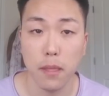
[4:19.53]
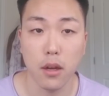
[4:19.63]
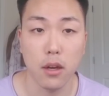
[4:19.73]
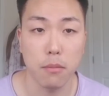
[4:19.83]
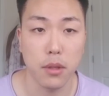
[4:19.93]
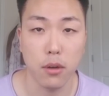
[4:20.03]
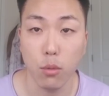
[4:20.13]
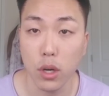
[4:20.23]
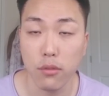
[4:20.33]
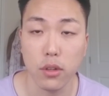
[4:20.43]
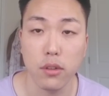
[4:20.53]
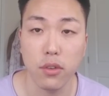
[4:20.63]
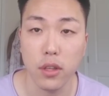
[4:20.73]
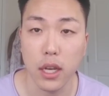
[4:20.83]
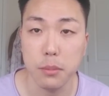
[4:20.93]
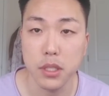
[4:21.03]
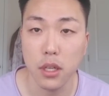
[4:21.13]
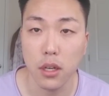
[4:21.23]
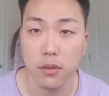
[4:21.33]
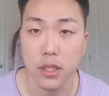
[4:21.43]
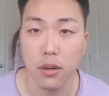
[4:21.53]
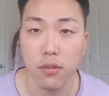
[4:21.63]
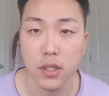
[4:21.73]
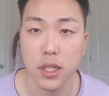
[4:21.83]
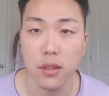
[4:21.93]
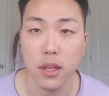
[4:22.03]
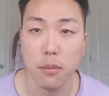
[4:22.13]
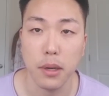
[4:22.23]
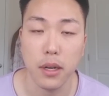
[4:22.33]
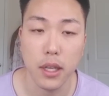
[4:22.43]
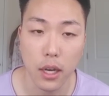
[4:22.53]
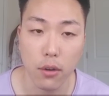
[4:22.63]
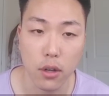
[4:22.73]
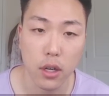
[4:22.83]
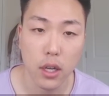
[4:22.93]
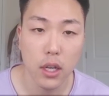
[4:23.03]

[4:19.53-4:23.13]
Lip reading: whatever different types of side effects that they might encounter.